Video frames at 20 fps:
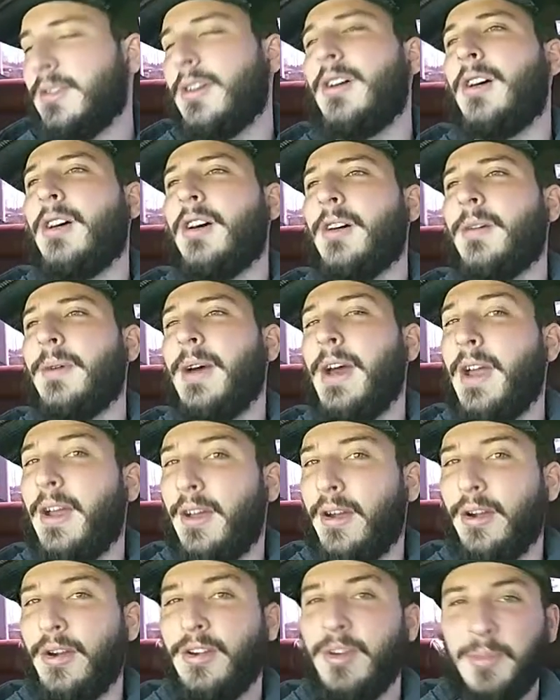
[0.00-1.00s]
I
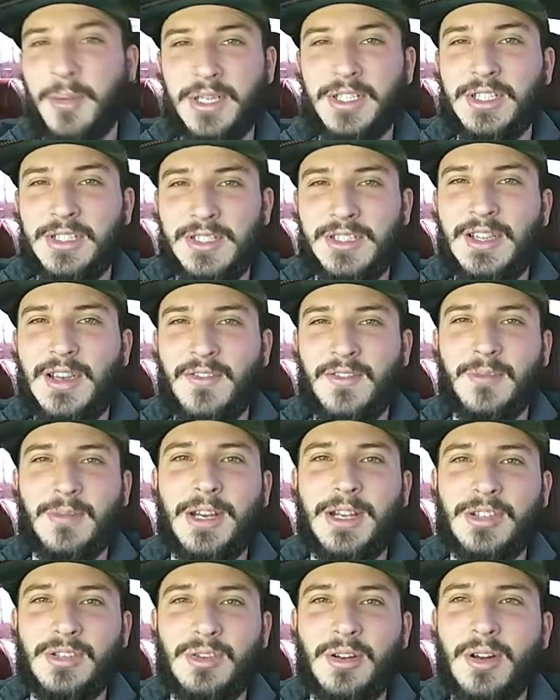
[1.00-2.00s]
heard a bunch of stuff in
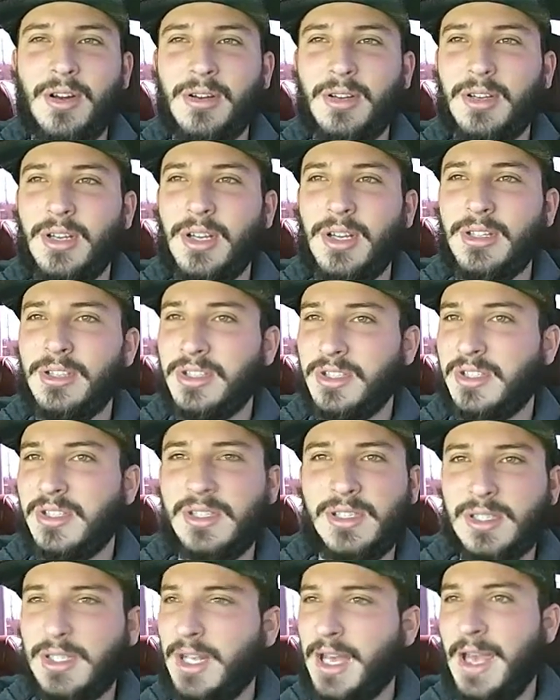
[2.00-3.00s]
my trunk
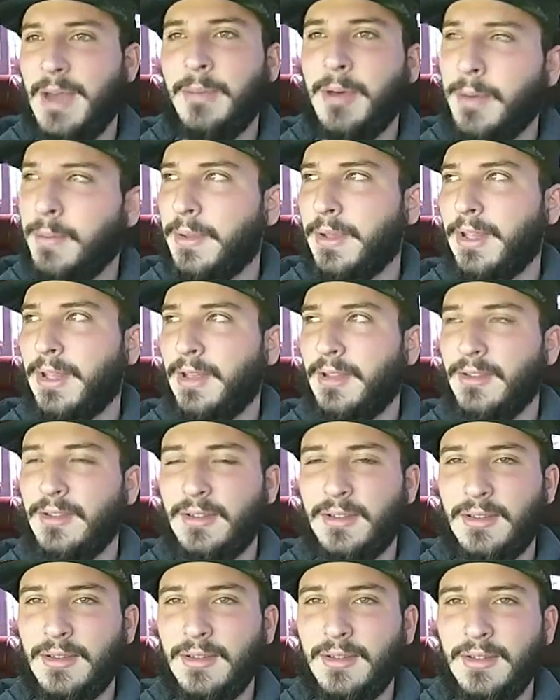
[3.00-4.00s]
just slam up
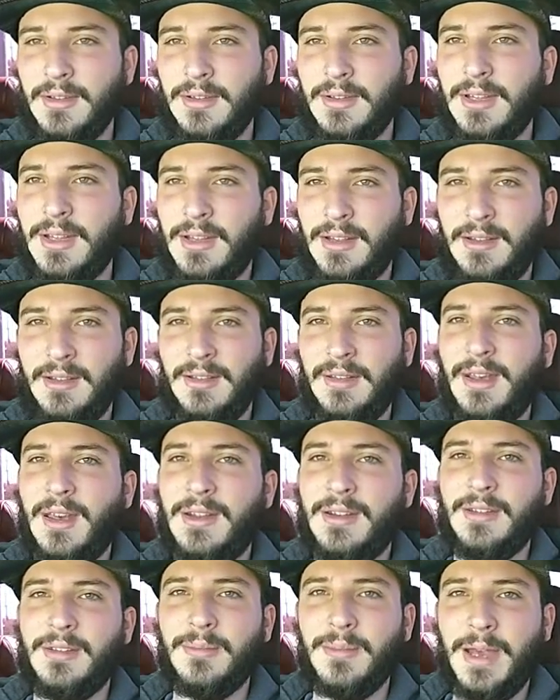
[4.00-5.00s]
against the
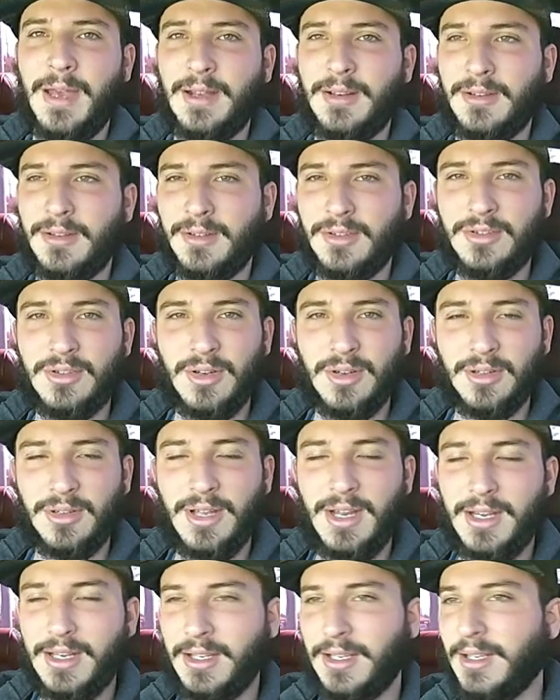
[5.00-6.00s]
inside of the back of the trunk
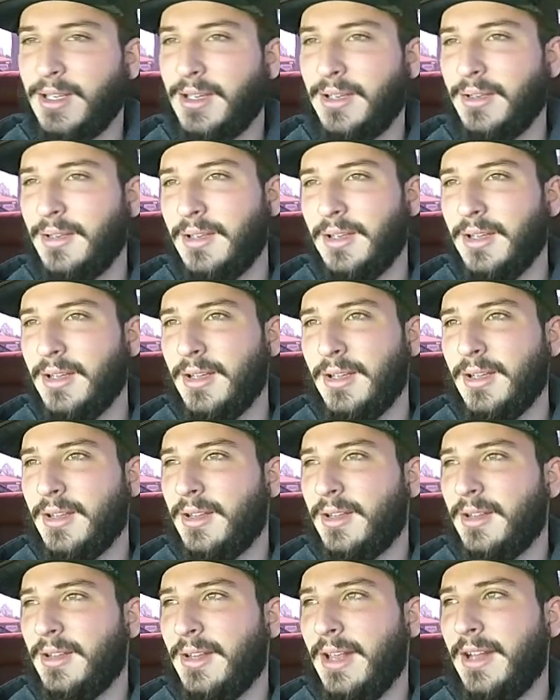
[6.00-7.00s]
lining in it.
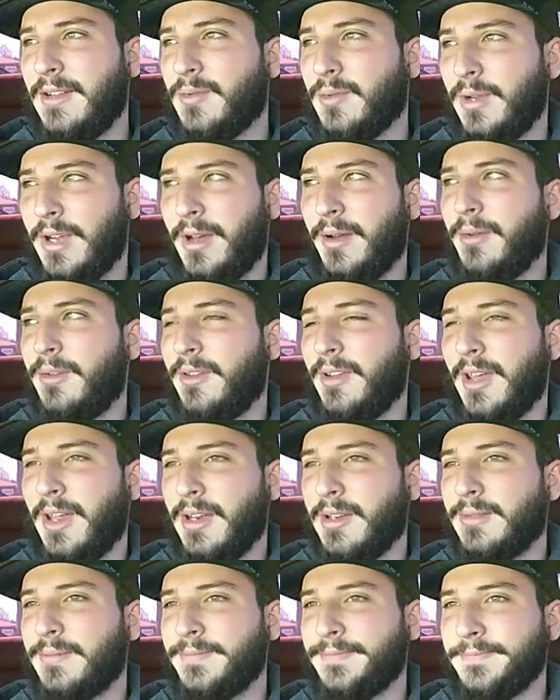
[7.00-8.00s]
That's when I was
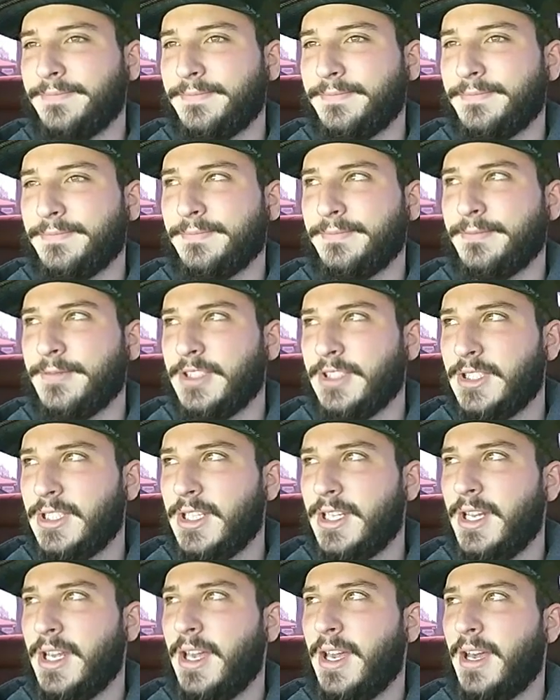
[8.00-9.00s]
like,
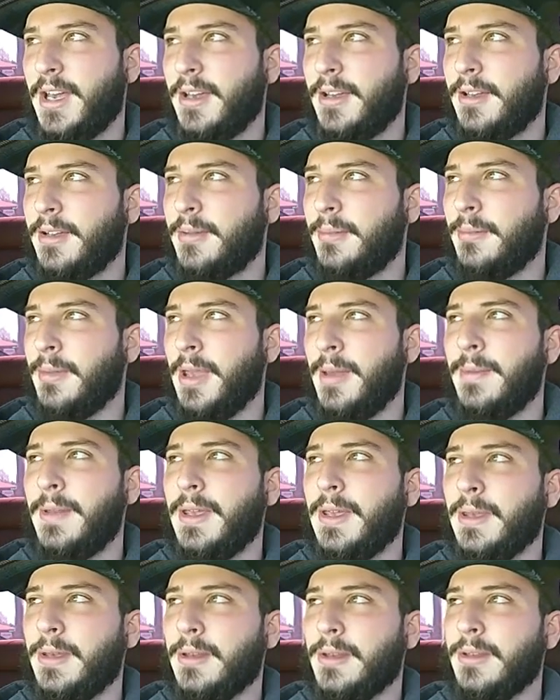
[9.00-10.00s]
yeah,
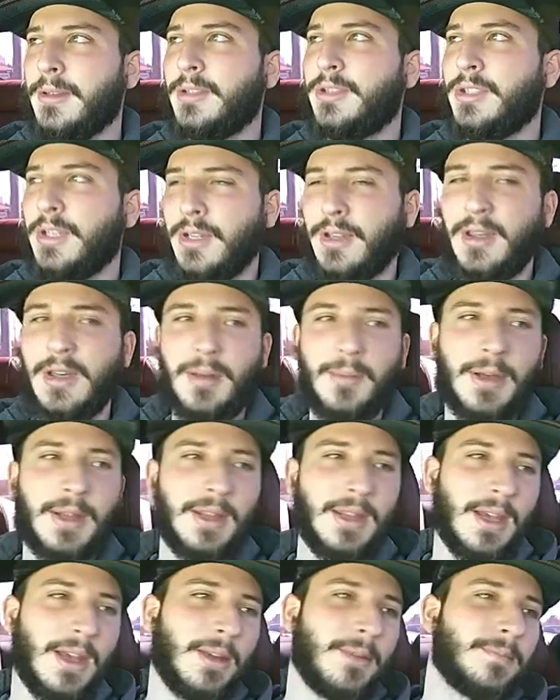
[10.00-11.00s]
maybe should have thought about
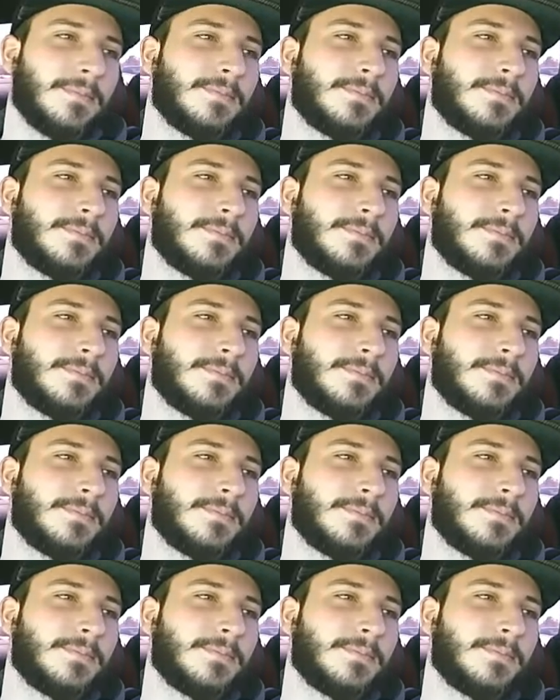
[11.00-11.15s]
that.